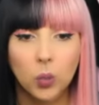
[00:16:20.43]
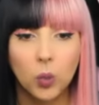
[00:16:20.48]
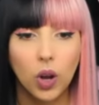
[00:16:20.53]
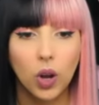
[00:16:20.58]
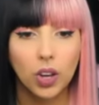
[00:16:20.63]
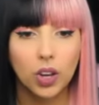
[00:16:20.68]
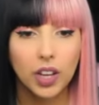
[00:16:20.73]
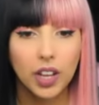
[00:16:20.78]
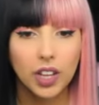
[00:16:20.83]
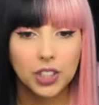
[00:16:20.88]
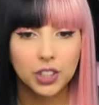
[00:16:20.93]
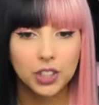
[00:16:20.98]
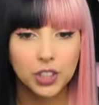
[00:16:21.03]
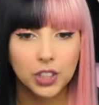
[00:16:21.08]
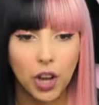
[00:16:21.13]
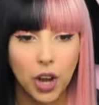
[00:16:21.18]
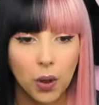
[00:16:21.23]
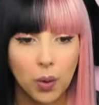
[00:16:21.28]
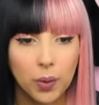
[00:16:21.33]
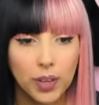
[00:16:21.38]
What is
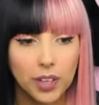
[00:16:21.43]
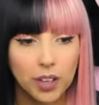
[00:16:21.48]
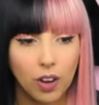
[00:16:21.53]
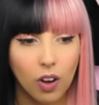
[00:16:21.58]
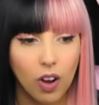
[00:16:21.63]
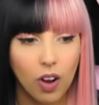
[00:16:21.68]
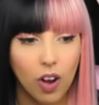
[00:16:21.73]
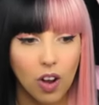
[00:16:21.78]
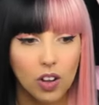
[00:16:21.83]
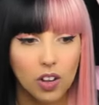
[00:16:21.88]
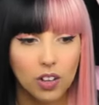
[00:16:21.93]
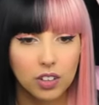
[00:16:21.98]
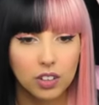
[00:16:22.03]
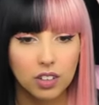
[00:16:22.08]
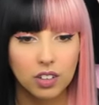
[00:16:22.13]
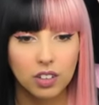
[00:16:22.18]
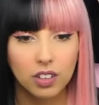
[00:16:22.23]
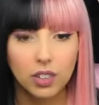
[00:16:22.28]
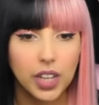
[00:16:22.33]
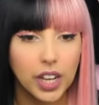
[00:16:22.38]
going
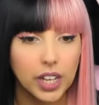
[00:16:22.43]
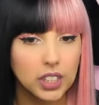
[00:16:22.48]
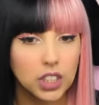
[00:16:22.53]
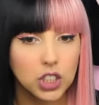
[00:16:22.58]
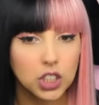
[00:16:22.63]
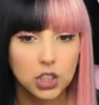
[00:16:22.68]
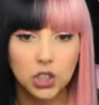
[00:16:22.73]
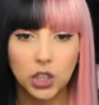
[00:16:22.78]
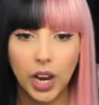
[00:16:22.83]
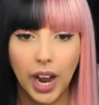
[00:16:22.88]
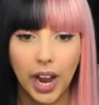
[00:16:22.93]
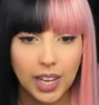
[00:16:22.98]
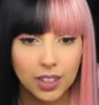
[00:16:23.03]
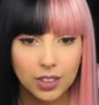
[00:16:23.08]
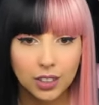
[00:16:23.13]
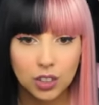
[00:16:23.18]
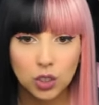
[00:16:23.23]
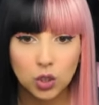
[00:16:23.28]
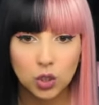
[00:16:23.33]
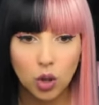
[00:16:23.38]
on? There's a
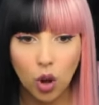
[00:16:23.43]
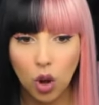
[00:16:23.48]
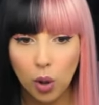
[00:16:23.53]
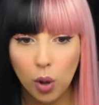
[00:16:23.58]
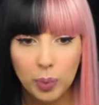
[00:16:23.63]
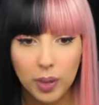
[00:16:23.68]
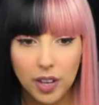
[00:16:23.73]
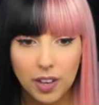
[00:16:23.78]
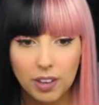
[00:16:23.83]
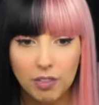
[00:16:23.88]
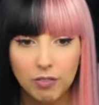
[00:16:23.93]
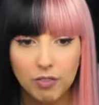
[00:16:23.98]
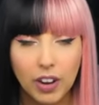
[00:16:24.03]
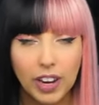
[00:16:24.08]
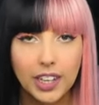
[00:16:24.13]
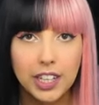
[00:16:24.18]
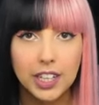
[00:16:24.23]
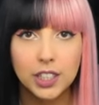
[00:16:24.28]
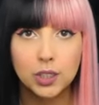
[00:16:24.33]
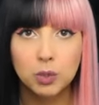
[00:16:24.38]
giant scorpion
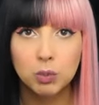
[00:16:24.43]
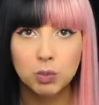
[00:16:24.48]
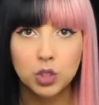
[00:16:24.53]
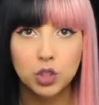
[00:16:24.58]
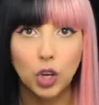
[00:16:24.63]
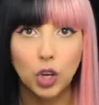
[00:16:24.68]
fighting some